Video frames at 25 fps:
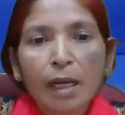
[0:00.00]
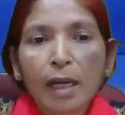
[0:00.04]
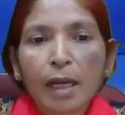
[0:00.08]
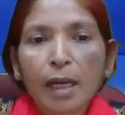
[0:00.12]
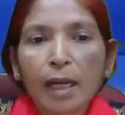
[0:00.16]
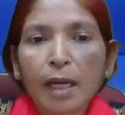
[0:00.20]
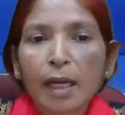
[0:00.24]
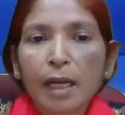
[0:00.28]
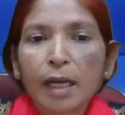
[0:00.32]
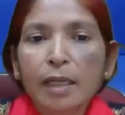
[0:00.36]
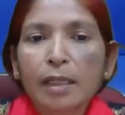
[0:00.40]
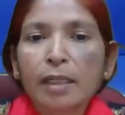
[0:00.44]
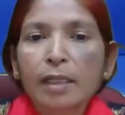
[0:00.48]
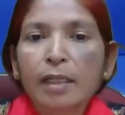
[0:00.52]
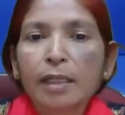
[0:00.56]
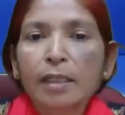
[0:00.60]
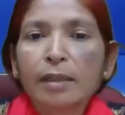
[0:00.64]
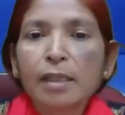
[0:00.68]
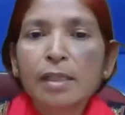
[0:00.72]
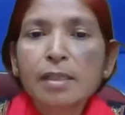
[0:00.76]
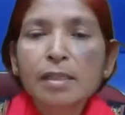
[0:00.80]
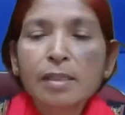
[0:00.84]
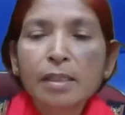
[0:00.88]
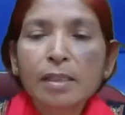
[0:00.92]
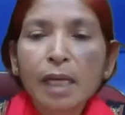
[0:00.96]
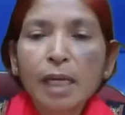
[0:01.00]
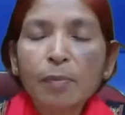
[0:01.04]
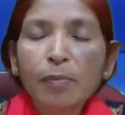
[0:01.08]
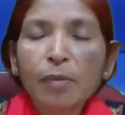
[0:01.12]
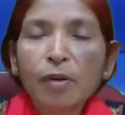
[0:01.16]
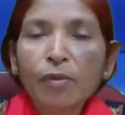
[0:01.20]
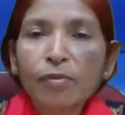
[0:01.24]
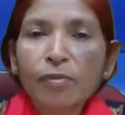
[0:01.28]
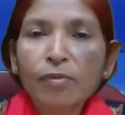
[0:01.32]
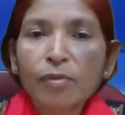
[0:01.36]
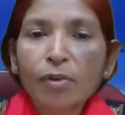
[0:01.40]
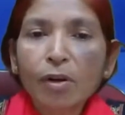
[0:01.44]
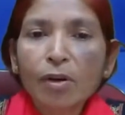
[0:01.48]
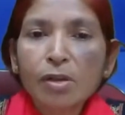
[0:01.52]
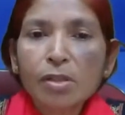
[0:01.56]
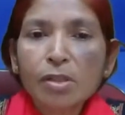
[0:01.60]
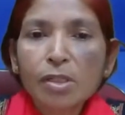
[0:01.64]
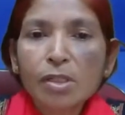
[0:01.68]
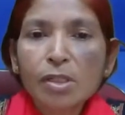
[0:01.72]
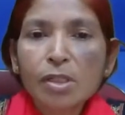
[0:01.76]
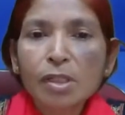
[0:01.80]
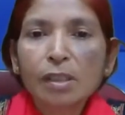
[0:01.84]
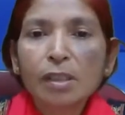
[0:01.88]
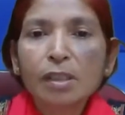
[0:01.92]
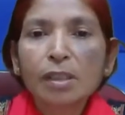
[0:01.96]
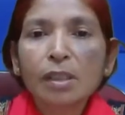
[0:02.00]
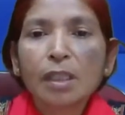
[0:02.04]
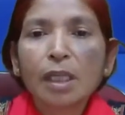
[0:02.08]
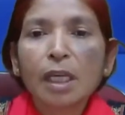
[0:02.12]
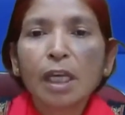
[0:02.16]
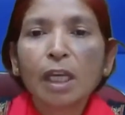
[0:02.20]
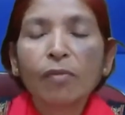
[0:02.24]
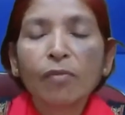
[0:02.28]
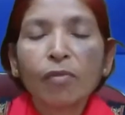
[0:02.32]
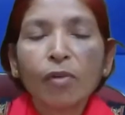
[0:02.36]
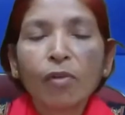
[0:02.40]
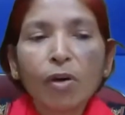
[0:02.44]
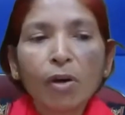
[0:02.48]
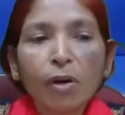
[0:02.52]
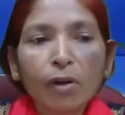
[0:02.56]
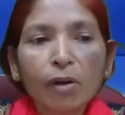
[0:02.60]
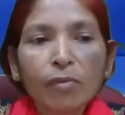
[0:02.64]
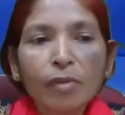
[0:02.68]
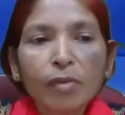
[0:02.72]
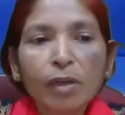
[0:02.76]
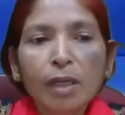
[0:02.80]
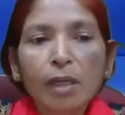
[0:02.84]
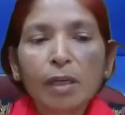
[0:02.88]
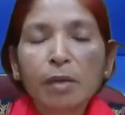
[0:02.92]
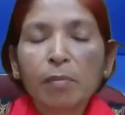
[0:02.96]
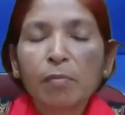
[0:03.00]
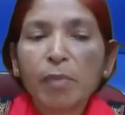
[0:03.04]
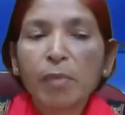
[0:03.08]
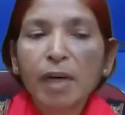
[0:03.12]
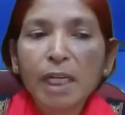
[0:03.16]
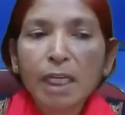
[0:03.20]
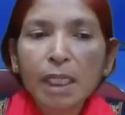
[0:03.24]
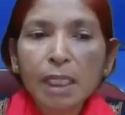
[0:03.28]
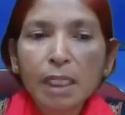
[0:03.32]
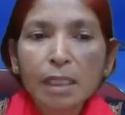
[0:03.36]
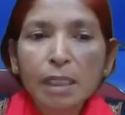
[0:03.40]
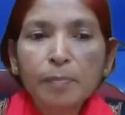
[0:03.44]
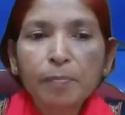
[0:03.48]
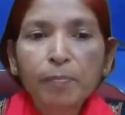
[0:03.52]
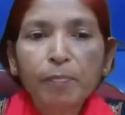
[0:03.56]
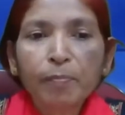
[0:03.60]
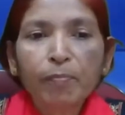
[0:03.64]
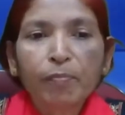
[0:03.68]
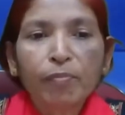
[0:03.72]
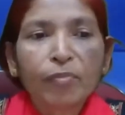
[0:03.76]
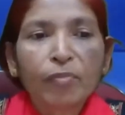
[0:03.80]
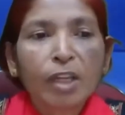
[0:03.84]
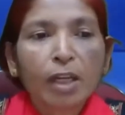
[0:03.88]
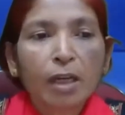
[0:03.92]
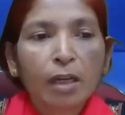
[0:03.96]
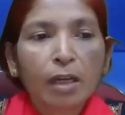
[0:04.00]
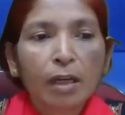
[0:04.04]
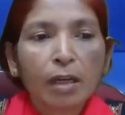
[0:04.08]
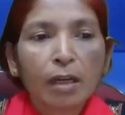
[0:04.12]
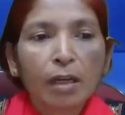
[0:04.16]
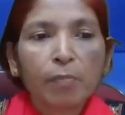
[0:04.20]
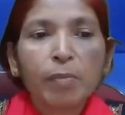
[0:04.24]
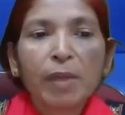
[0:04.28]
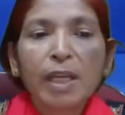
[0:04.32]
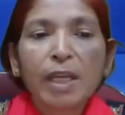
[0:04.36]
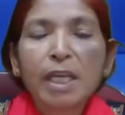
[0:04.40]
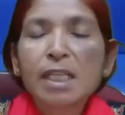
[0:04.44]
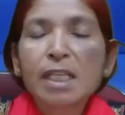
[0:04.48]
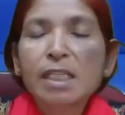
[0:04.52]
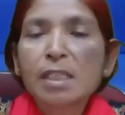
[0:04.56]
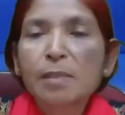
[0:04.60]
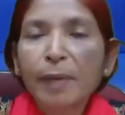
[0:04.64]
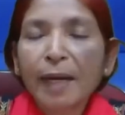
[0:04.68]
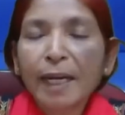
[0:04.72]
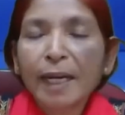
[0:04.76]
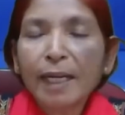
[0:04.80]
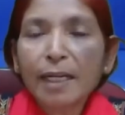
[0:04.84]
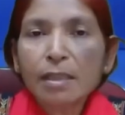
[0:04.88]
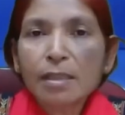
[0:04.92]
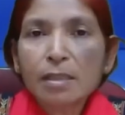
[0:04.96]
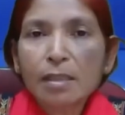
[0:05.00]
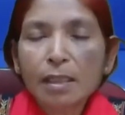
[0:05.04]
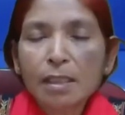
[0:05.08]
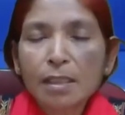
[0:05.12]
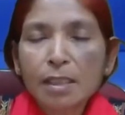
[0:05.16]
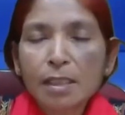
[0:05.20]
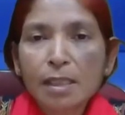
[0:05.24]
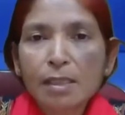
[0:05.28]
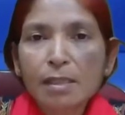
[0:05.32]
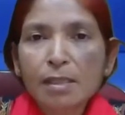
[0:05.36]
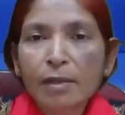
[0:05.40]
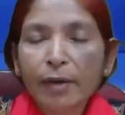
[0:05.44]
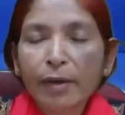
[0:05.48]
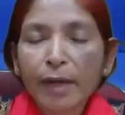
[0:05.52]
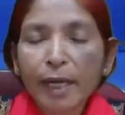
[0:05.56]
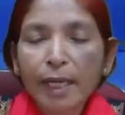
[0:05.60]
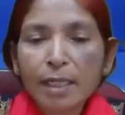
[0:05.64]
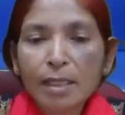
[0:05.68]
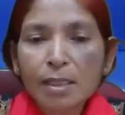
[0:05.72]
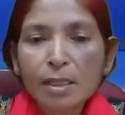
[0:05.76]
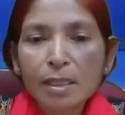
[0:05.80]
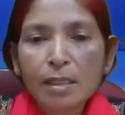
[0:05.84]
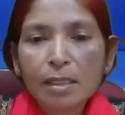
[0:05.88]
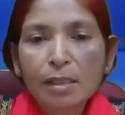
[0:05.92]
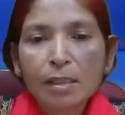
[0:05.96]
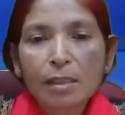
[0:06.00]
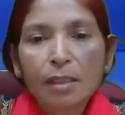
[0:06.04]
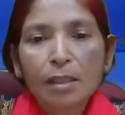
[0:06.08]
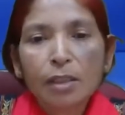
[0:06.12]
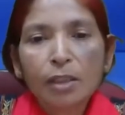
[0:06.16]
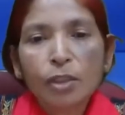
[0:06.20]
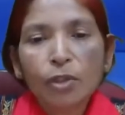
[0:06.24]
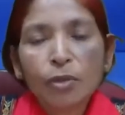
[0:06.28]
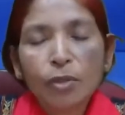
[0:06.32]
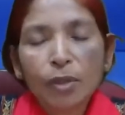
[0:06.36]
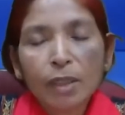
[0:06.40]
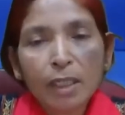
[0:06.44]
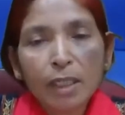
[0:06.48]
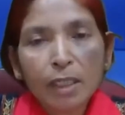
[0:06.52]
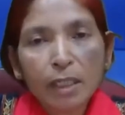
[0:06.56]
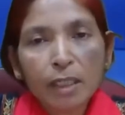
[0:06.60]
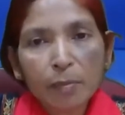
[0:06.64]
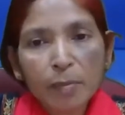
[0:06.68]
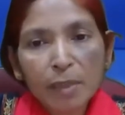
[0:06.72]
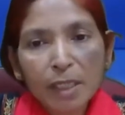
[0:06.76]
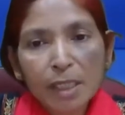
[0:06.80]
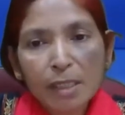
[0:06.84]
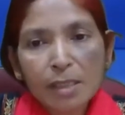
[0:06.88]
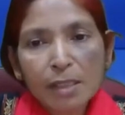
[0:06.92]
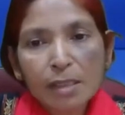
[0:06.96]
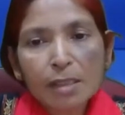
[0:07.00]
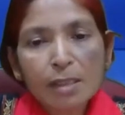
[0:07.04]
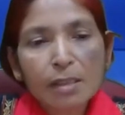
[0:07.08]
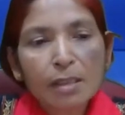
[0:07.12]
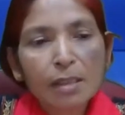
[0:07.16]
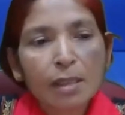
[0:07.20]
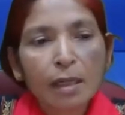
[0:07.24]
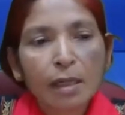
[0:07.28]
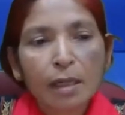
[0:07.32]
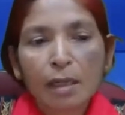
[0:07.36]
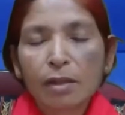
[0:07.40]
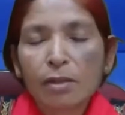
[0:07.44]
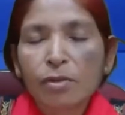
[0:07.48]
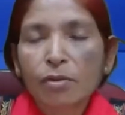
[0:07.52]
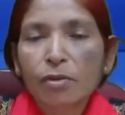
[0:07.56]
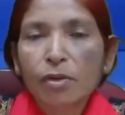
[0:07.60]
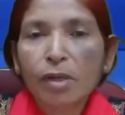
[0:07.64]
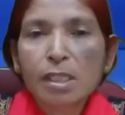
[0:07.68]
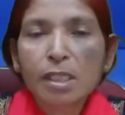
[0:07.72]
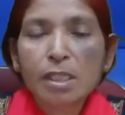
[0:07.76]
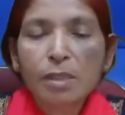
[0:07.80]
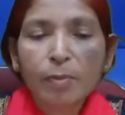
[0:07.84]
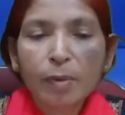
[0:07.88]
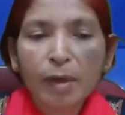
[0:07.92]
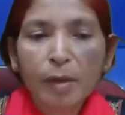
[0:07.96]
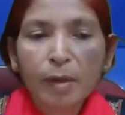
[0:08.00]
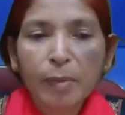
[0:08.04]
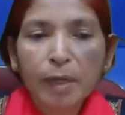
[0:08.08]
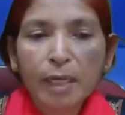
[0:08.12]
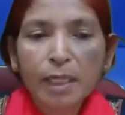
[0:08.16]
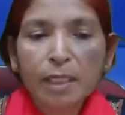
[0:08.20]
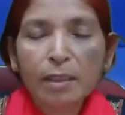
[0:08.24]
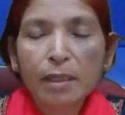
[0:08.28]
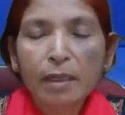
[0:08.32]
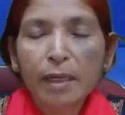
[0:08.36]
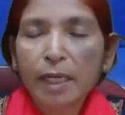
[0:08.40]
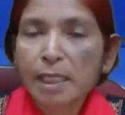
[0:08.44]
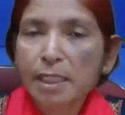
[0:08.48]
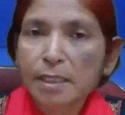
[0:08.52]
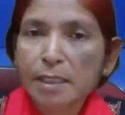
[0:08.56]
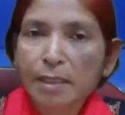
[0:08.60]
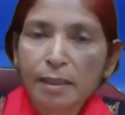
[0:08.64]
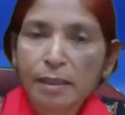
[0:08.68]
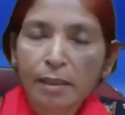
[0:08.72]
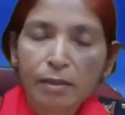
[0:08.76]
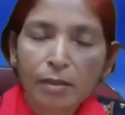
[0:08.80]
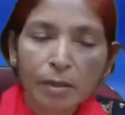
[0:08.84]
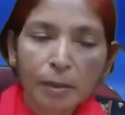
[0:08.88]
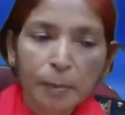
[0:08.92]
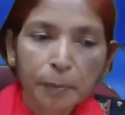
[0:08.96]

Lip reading: And this type of cost involve money being spent, such as rent, utility bills, interest payment, etc.